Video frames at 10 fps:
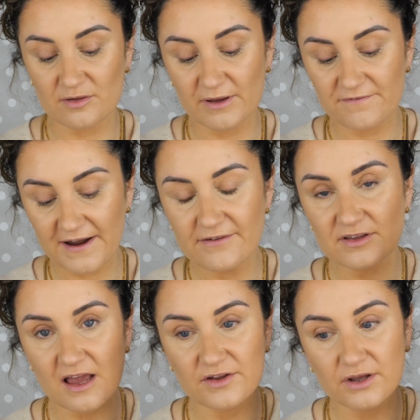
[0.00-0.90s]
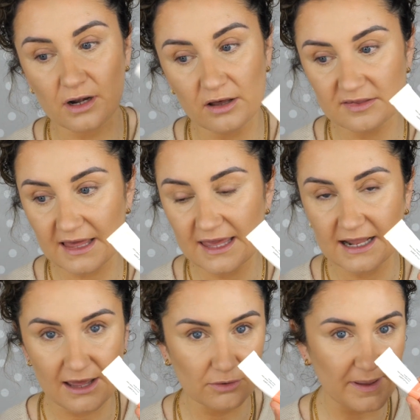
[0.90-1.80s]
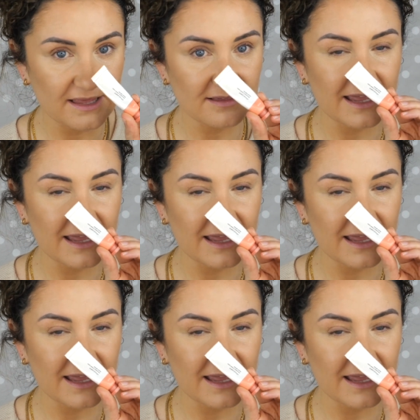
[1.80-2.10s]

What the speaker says: So my favourites are the Glossier Cloud Paints.